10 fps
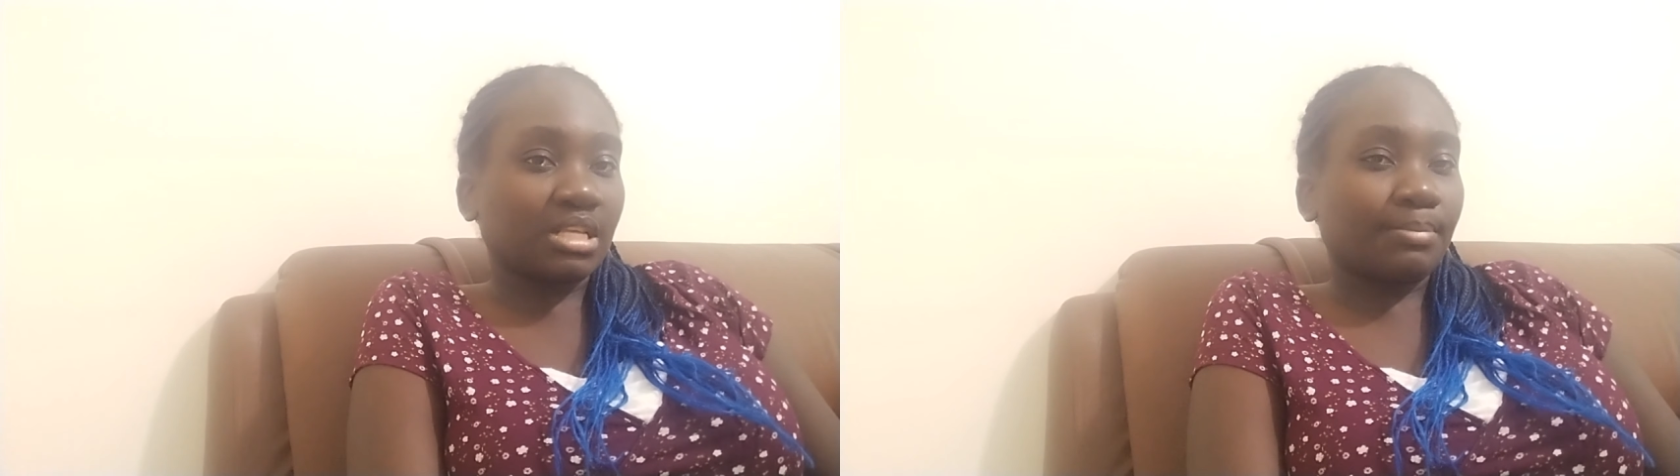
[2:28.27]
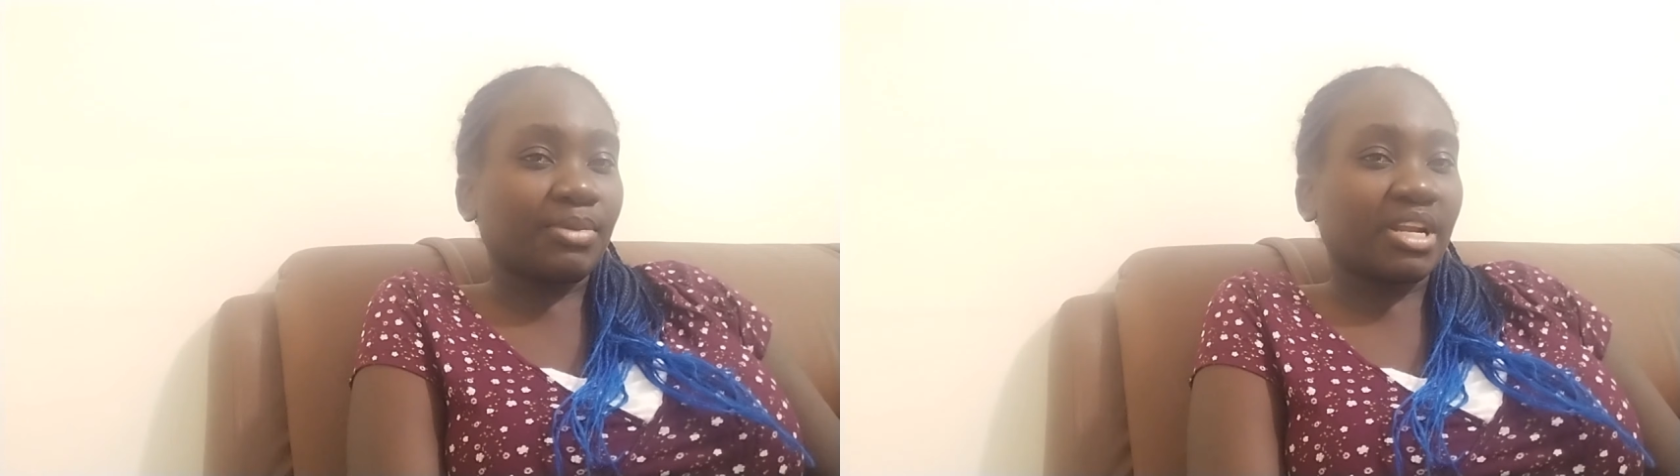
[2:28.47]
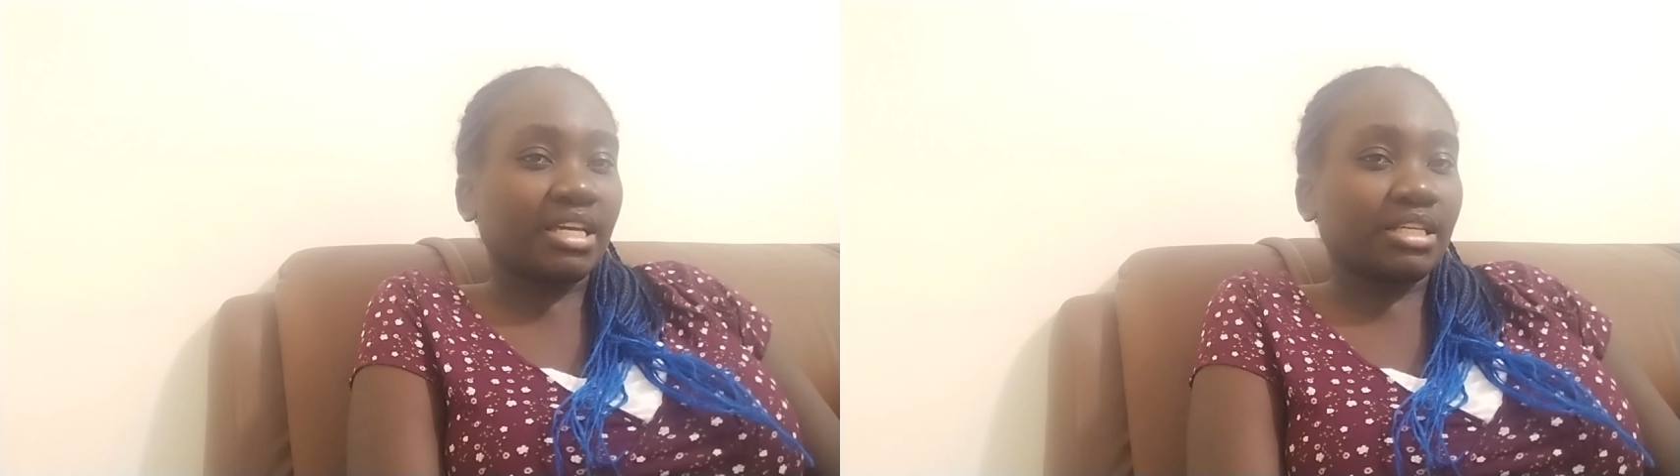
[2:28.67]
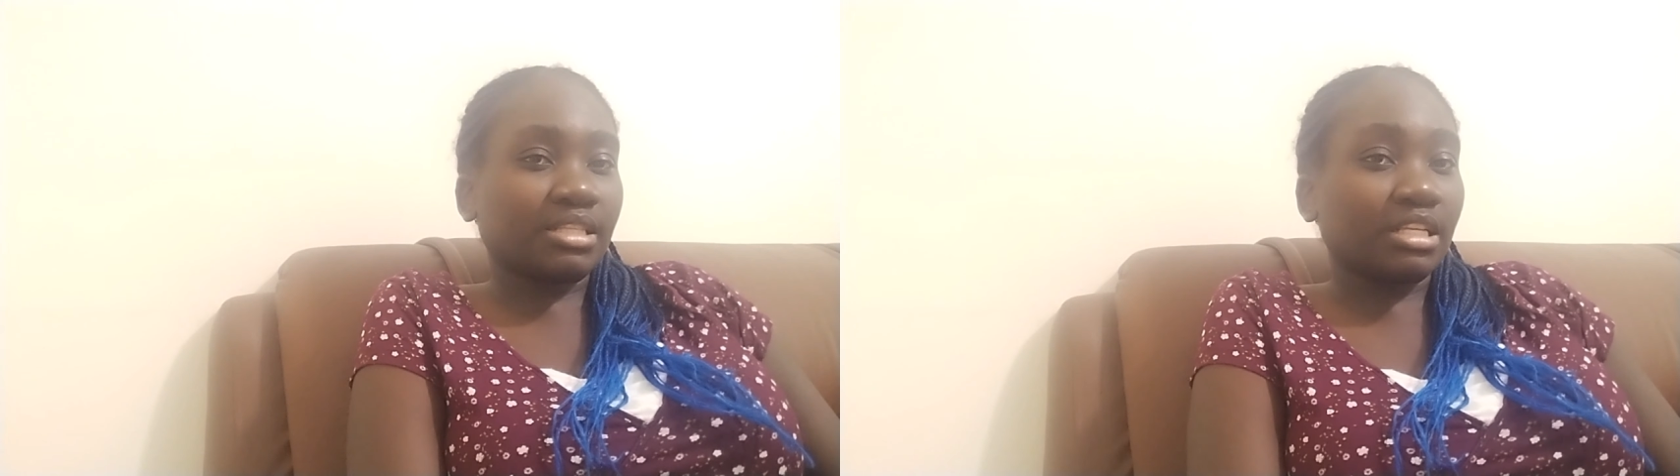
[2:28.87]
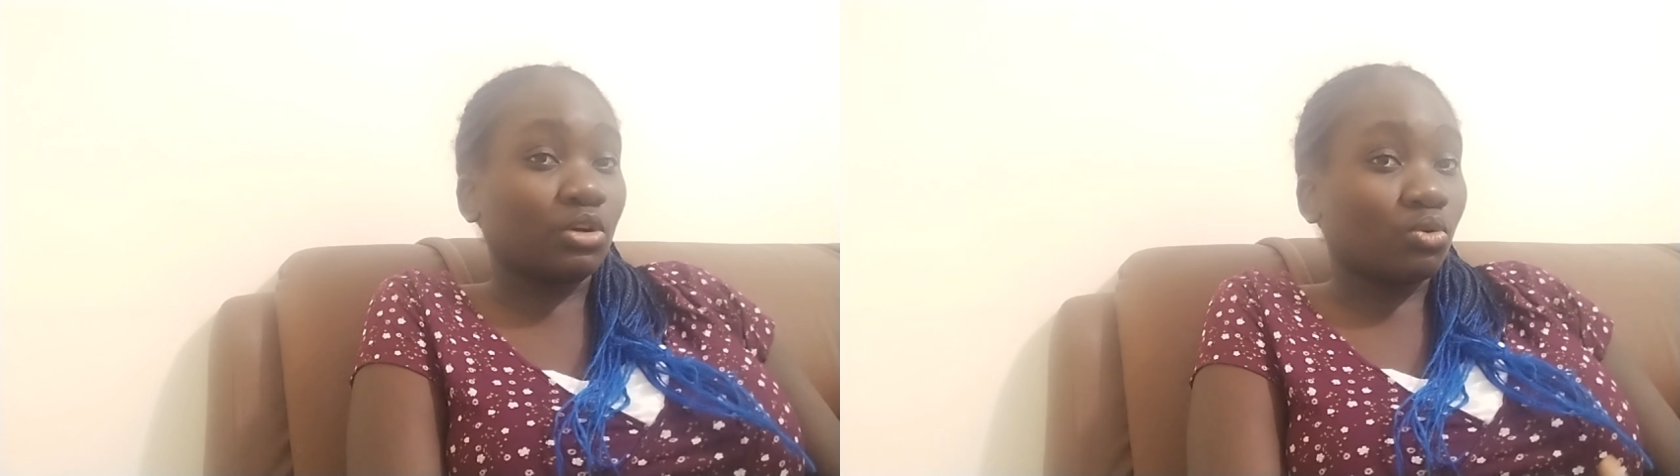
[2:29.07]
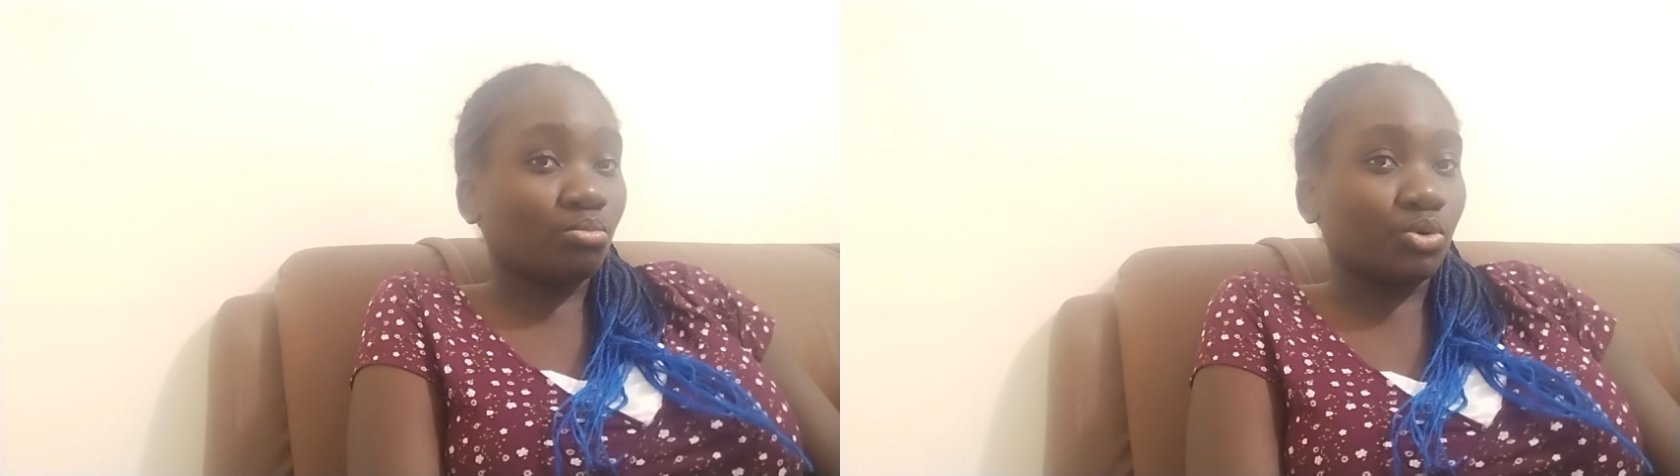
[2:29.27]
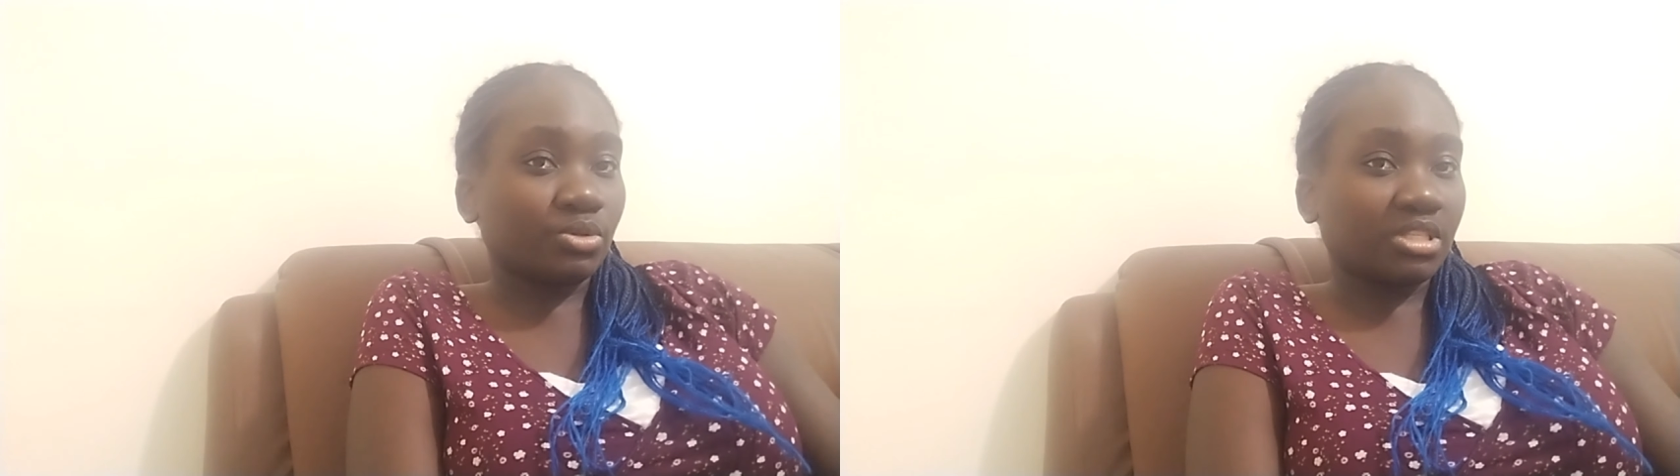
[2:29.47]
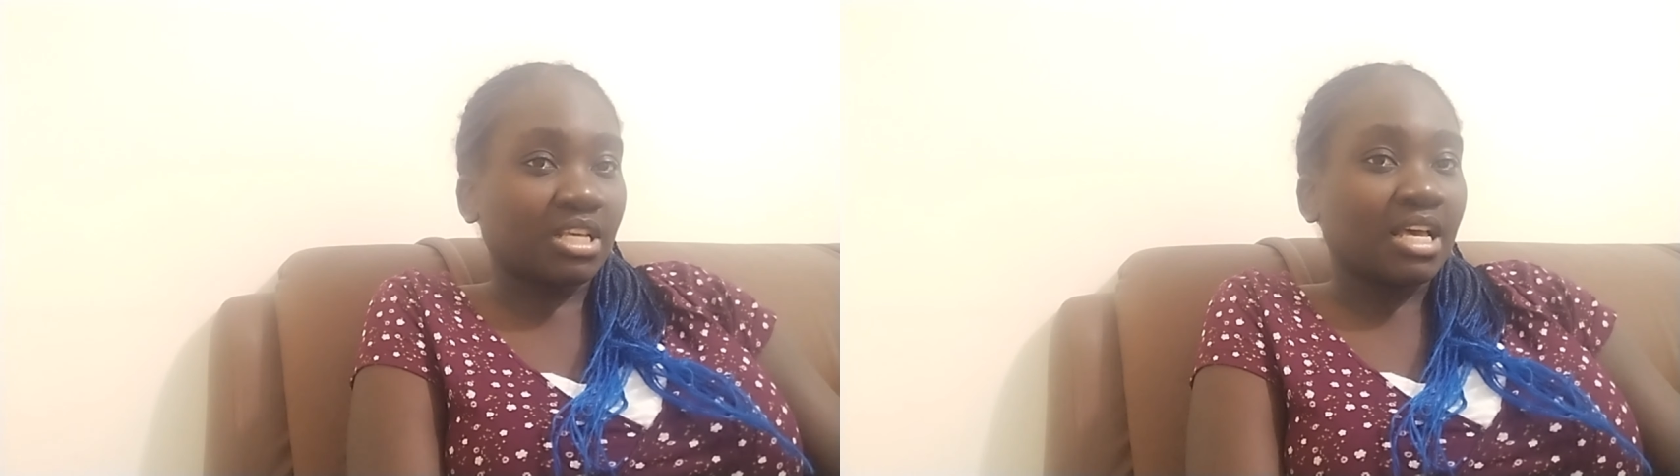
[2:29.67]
apply in the long bones,